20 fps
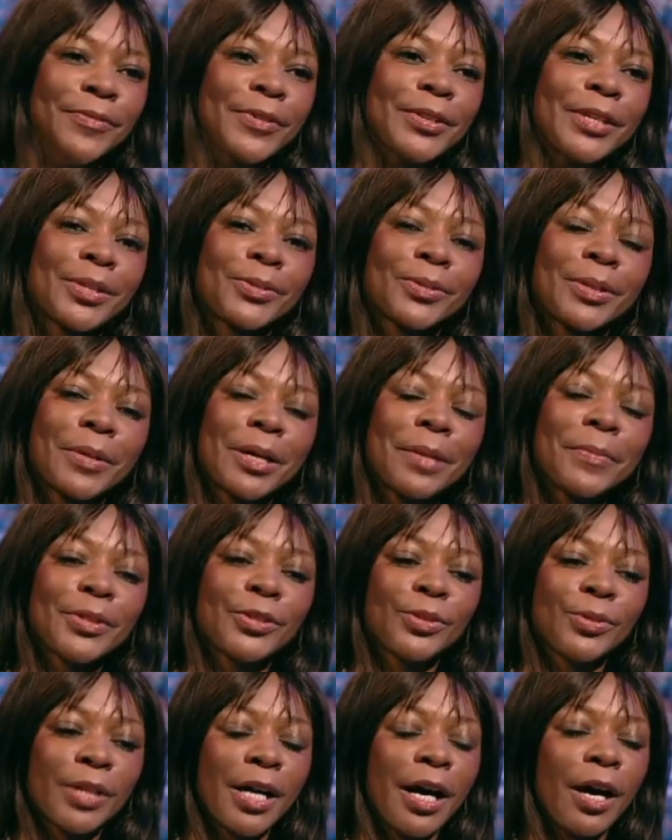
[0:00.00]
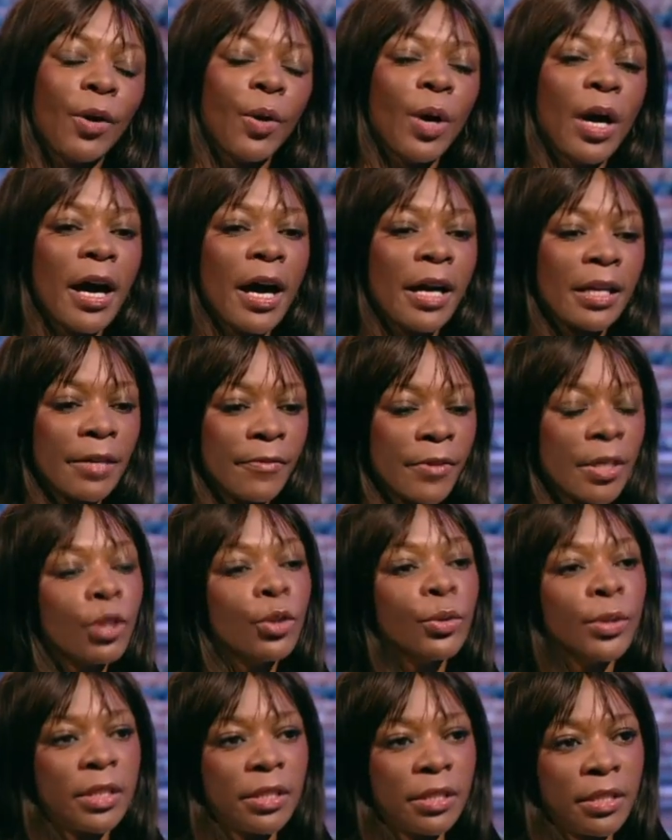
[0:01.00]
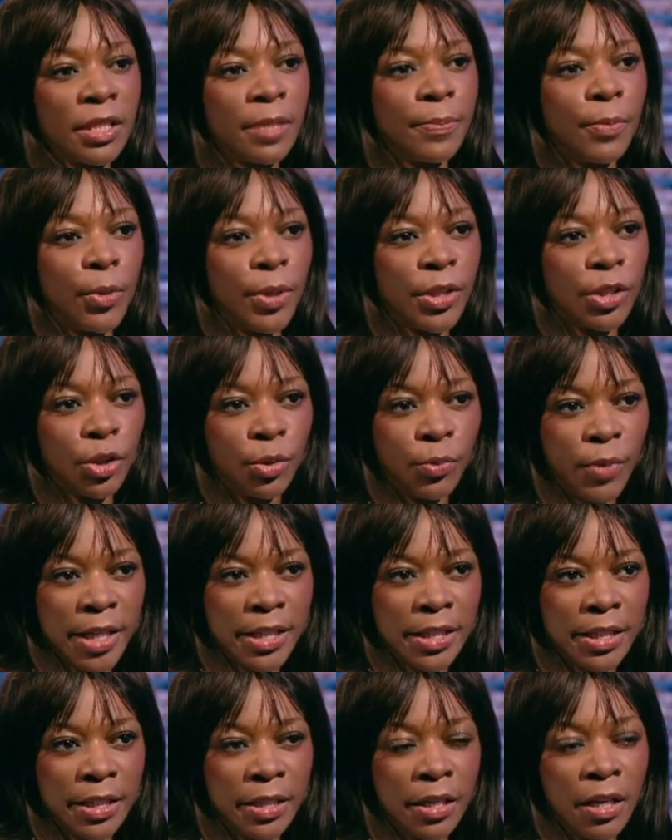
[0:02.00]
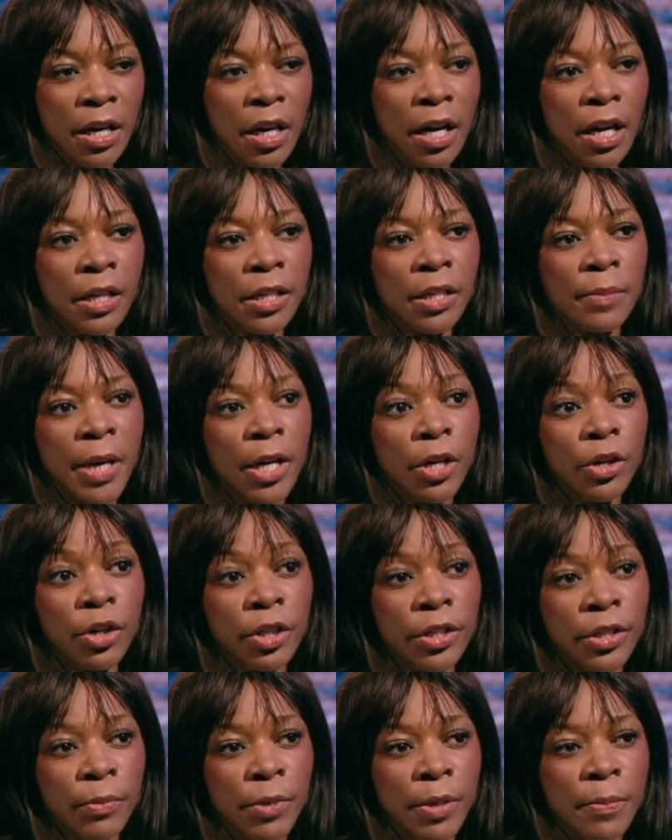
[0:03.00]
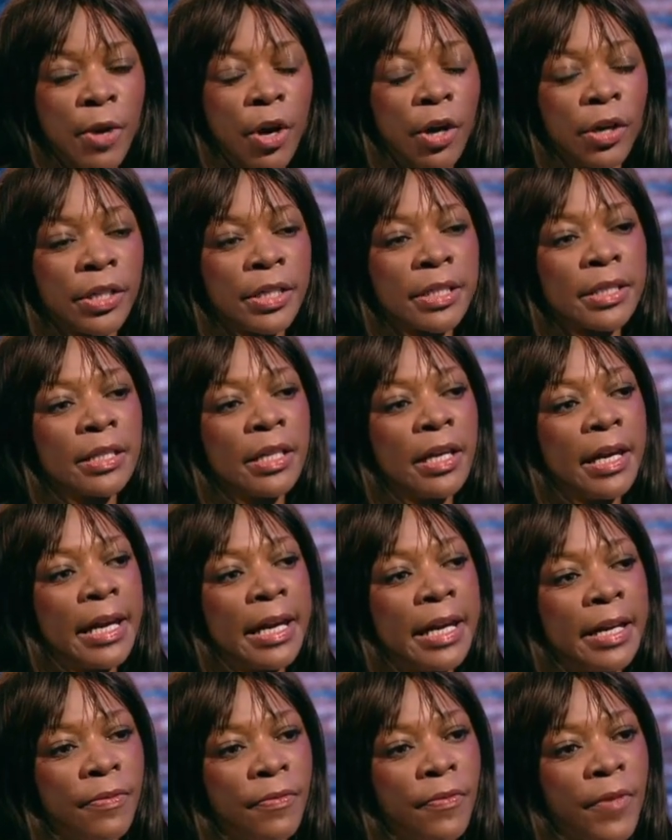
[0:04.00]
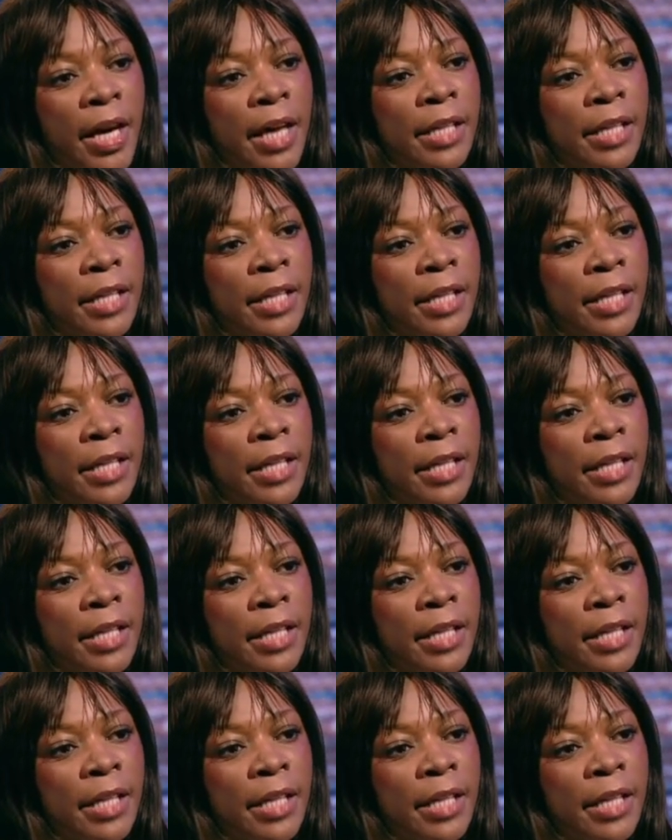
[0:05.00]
Stephen. That's what I'm coming to now. And I've alluded to this point already in my earlier remarks, in